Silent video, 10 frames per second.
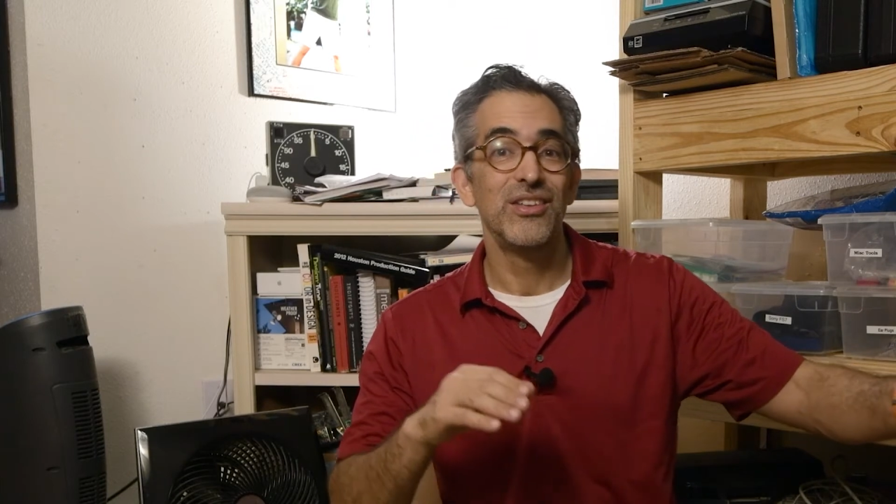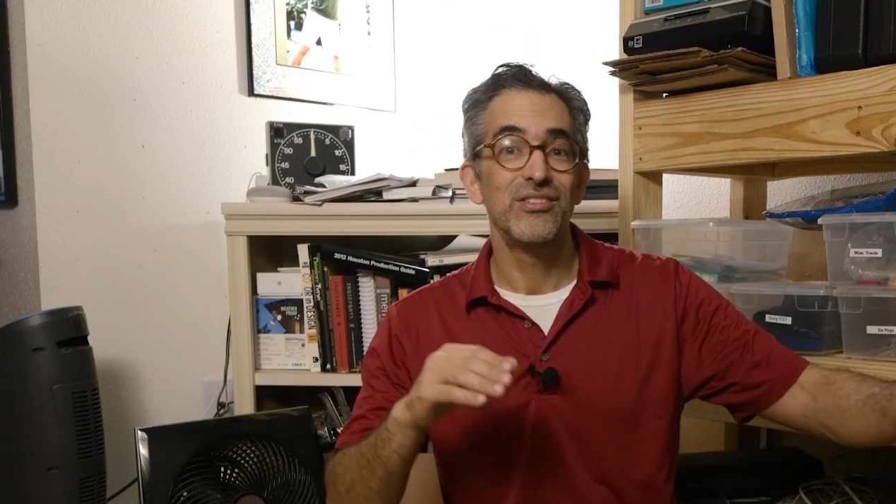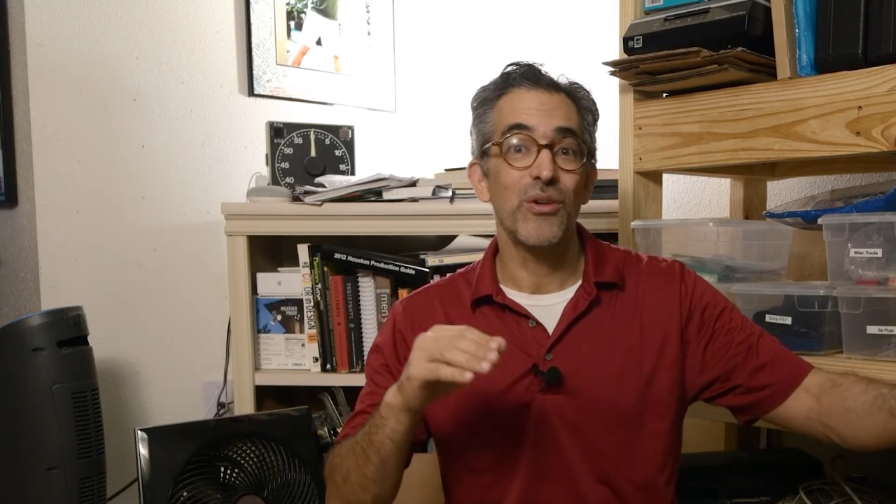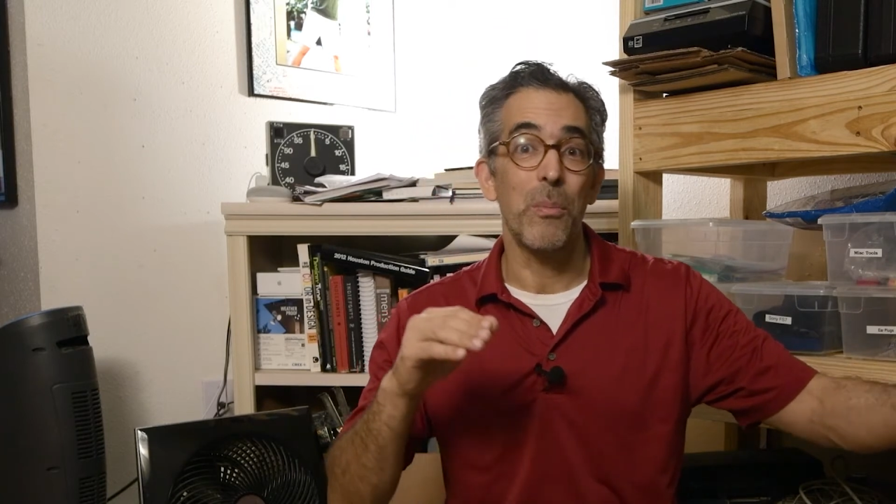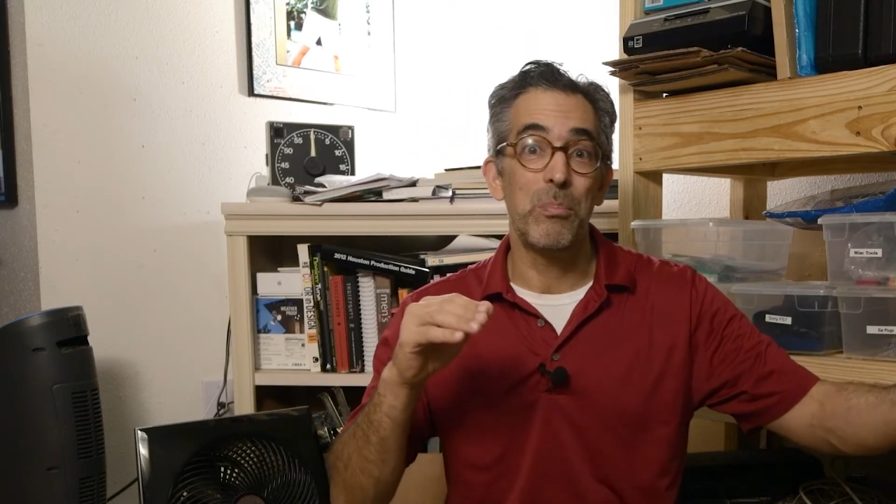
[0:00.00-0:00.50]

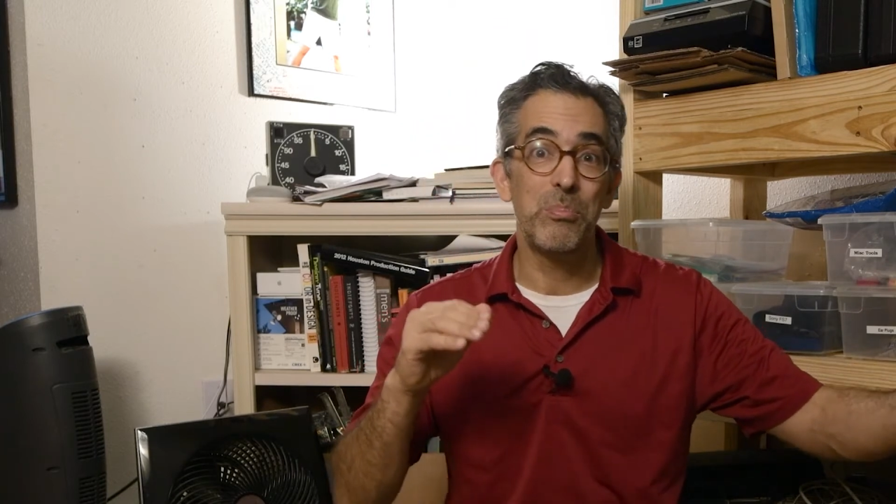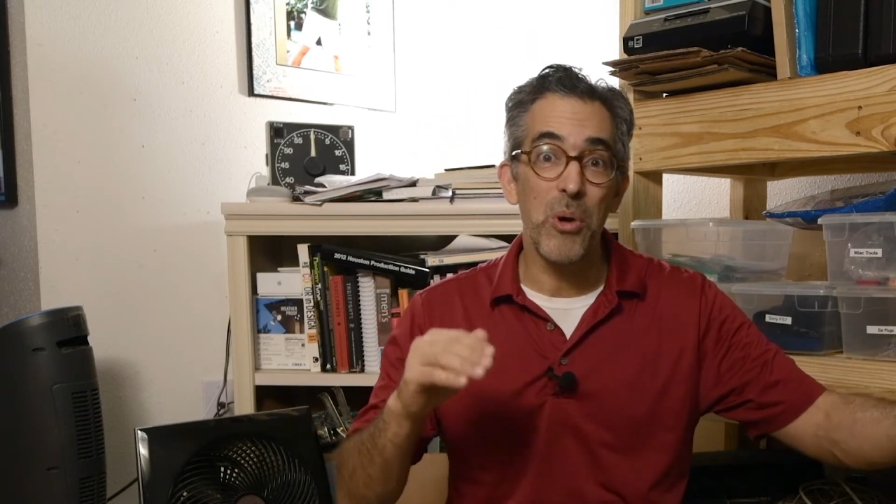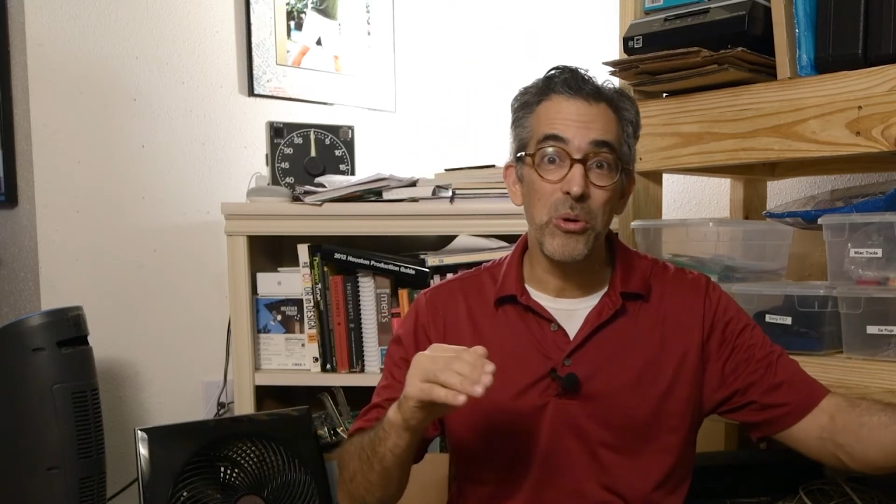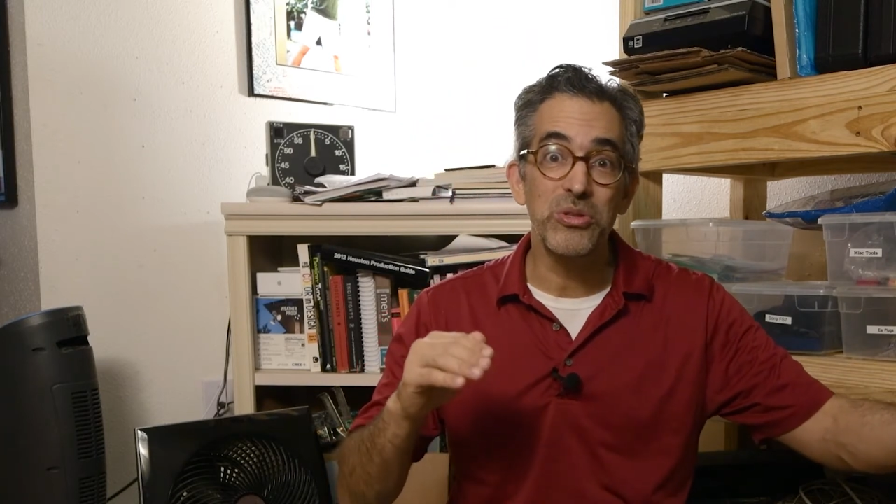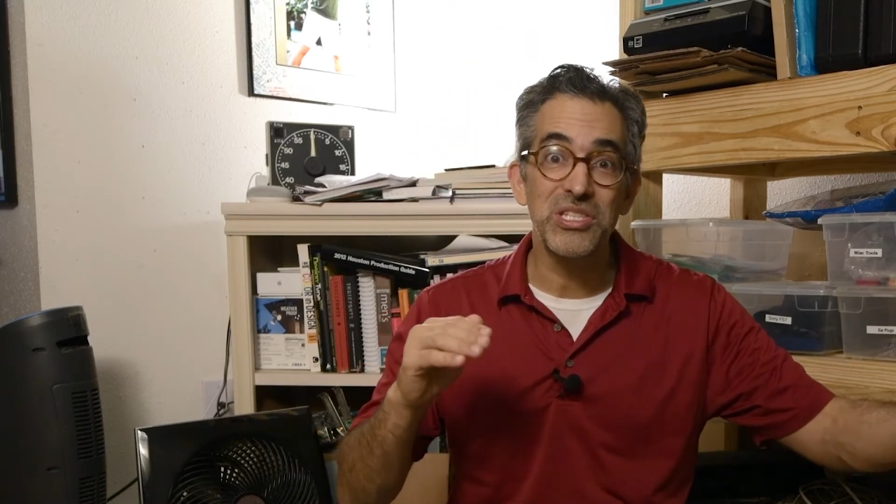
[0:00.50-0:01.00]
so
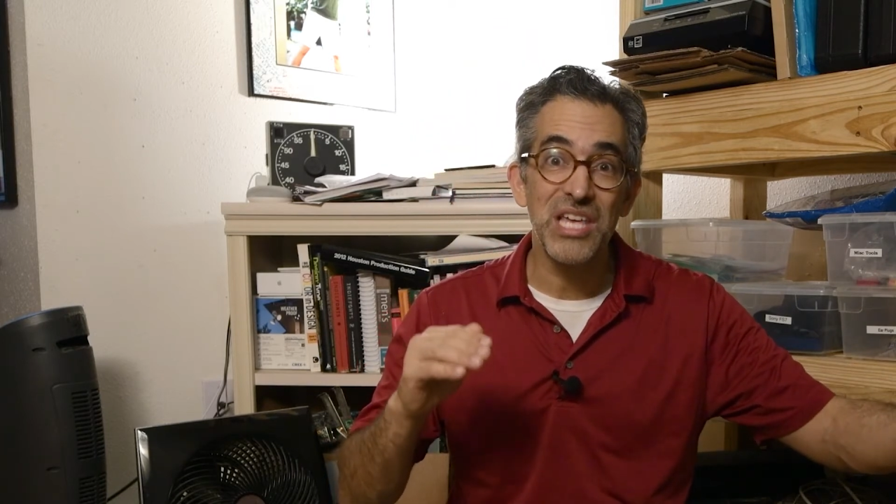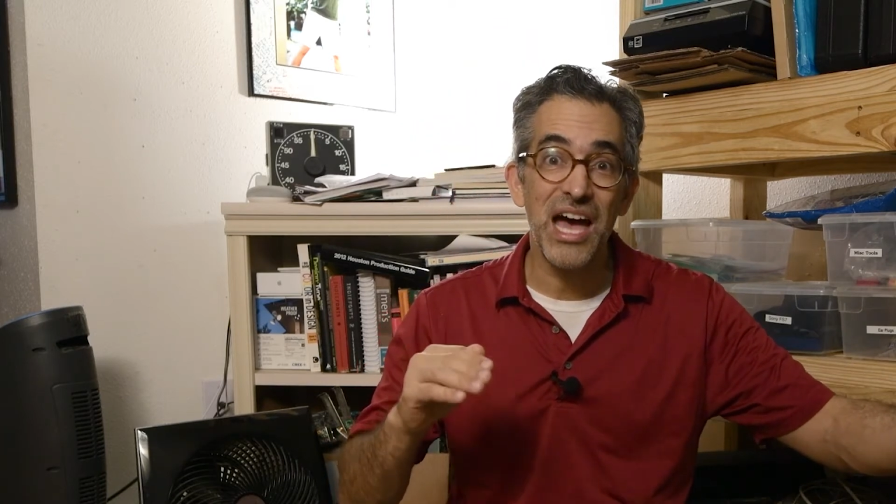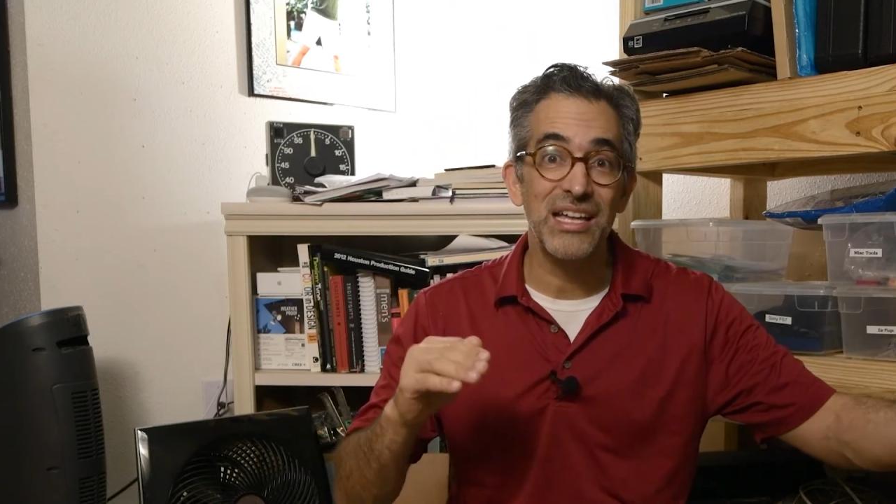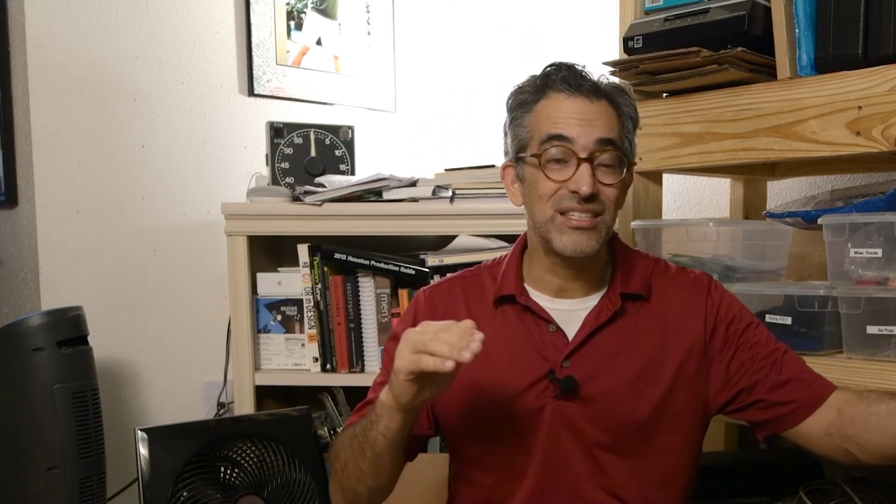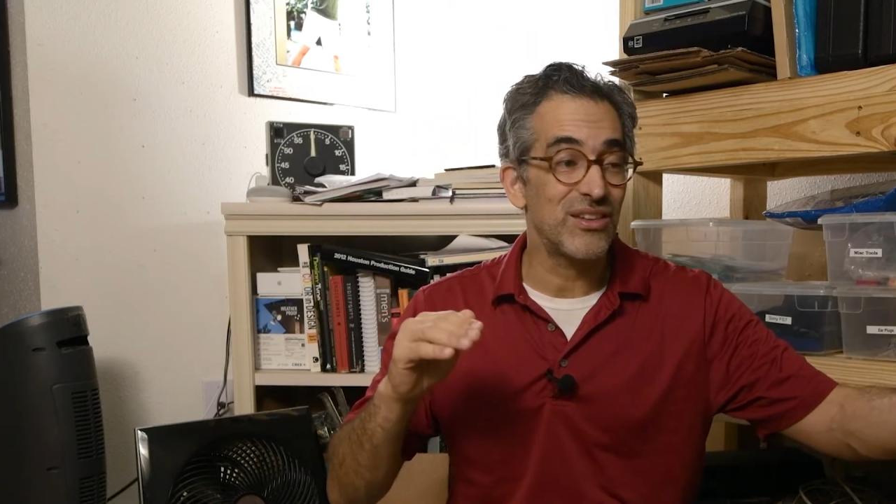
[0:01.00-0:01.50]
both
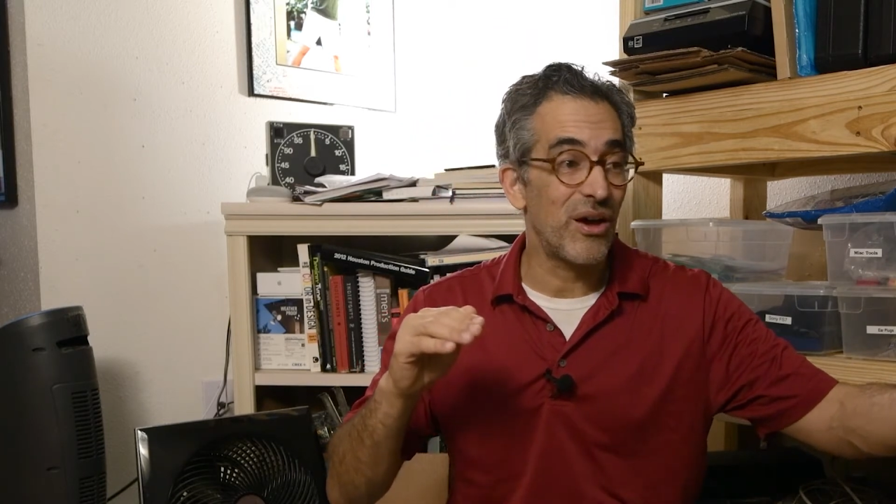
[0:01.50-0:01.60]
sides